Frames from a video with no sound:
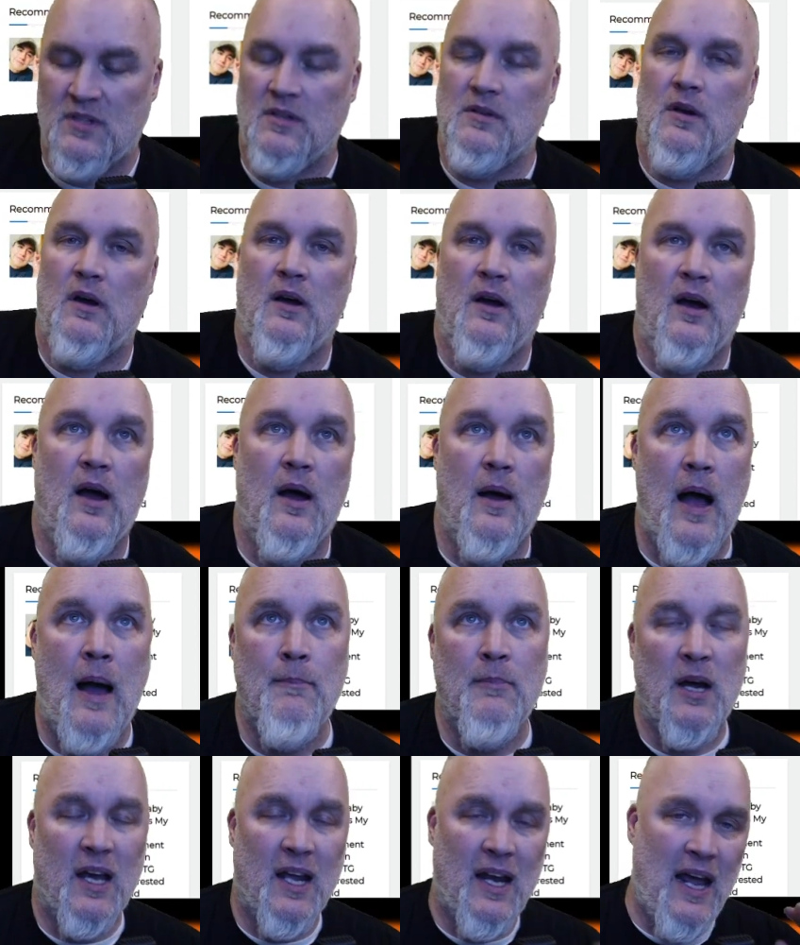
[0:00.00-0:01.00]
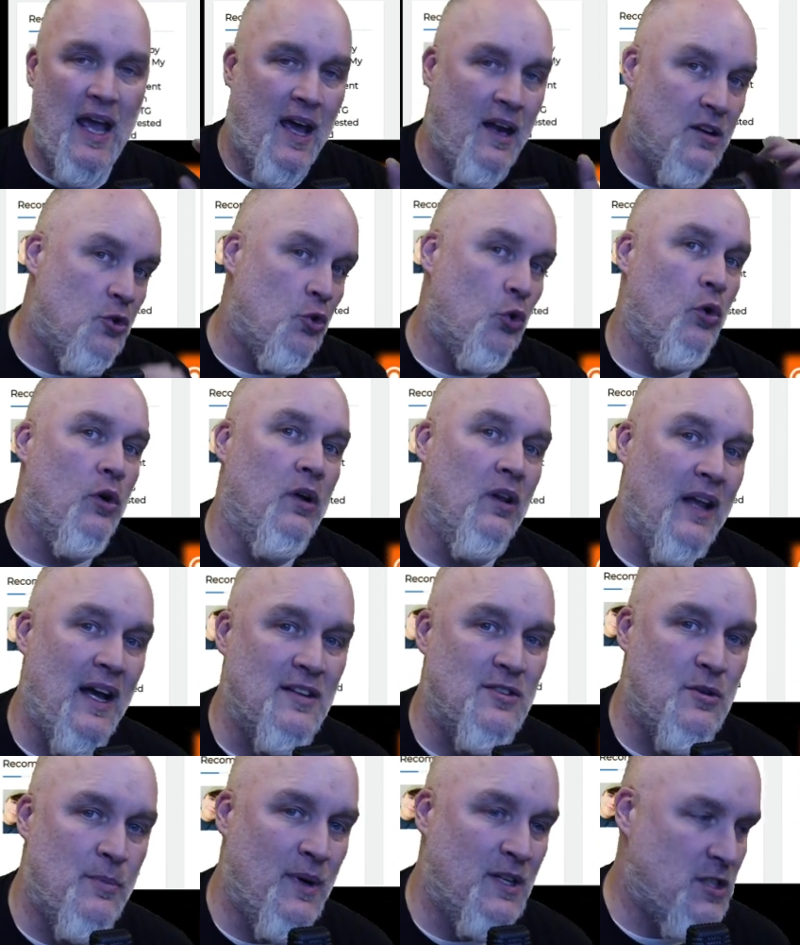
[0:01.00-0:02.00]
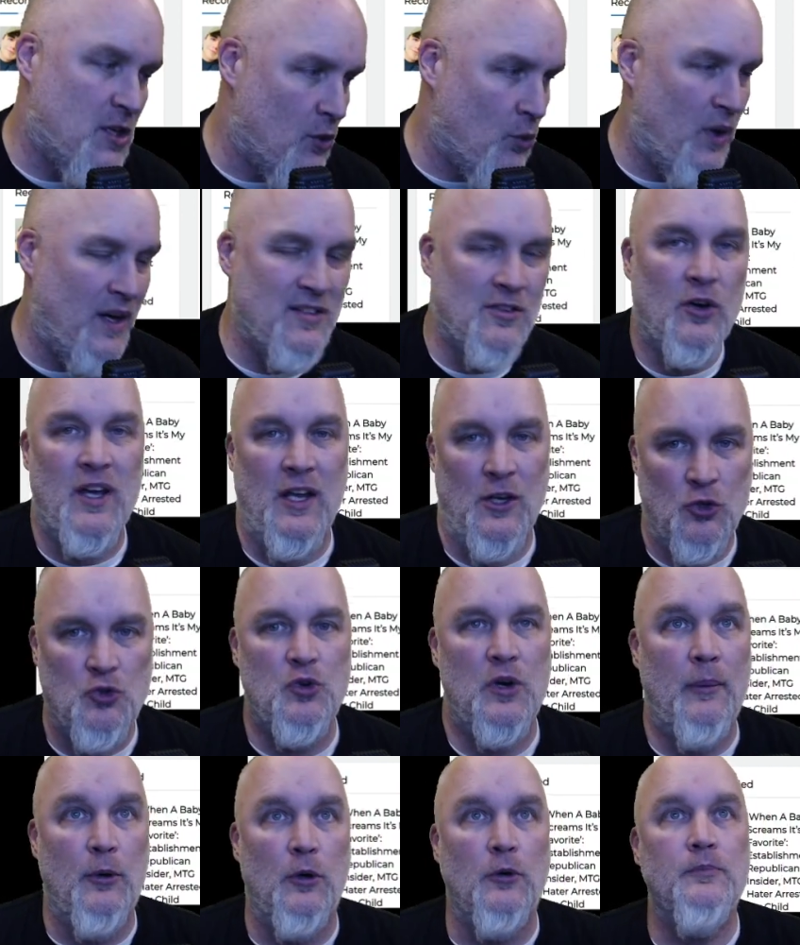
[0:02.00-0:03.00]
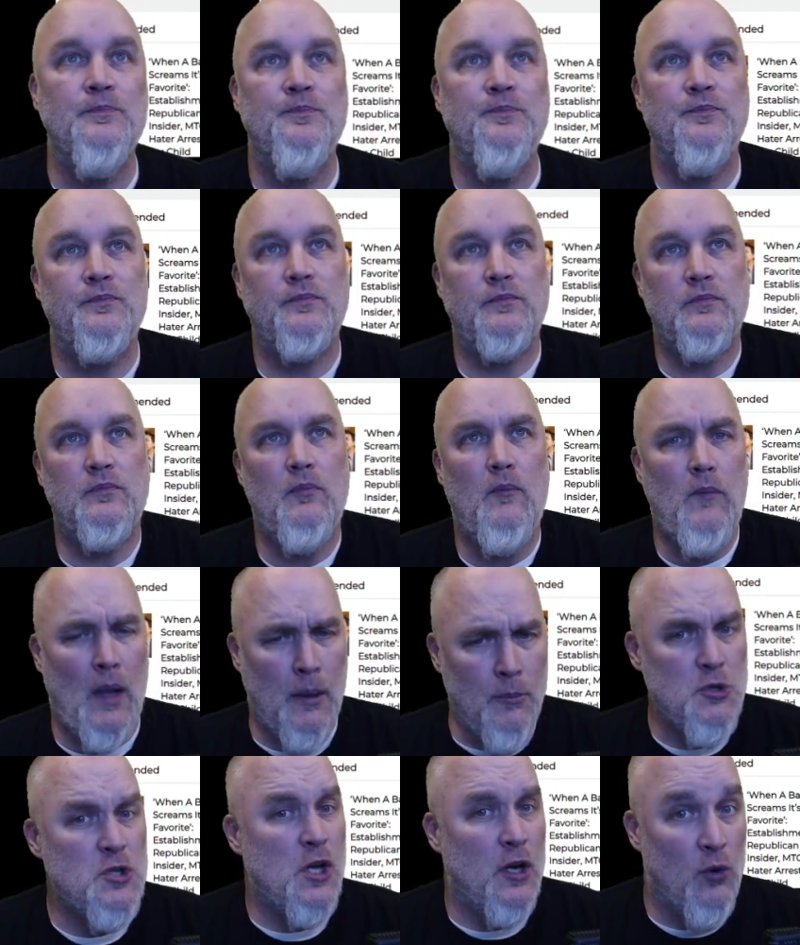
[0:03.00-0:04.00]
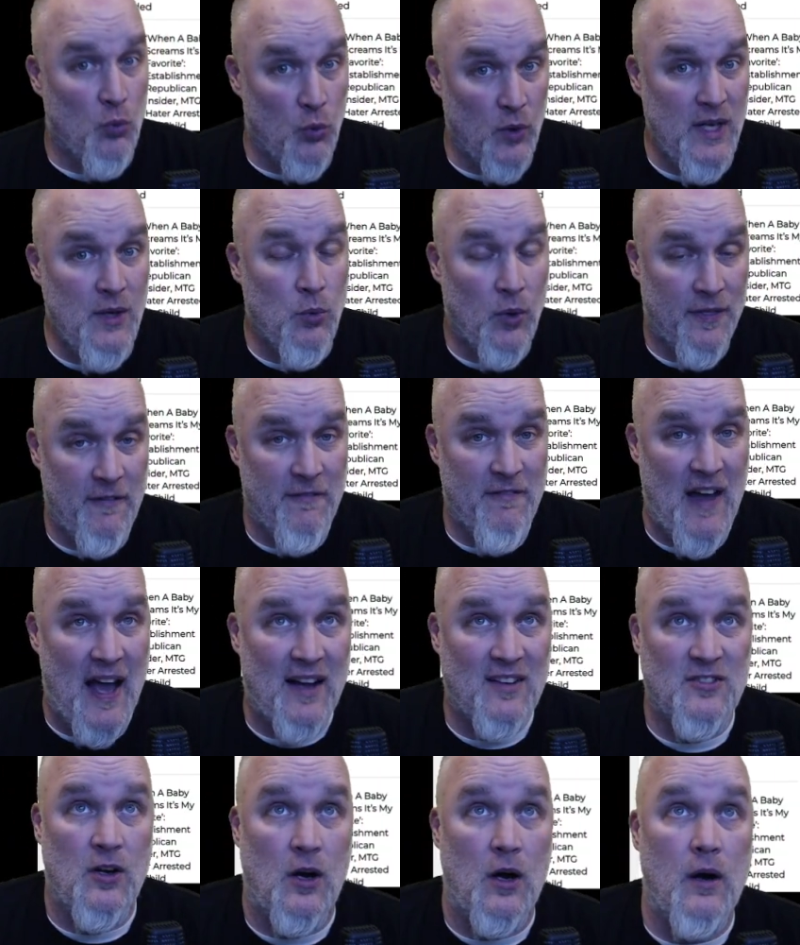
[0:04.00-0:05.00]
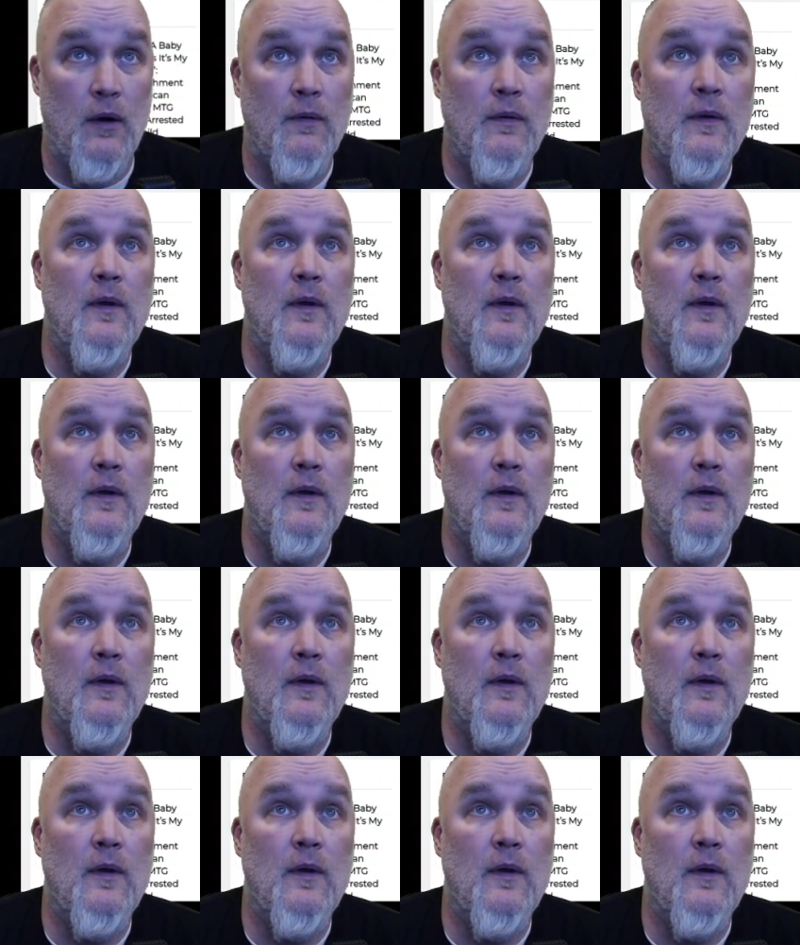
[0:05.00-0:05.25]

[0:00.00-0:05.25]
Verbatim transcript: Uh, I'm not going to editorialize too much, otherwise I'll get in trouble. I'm just going to read what the facts are.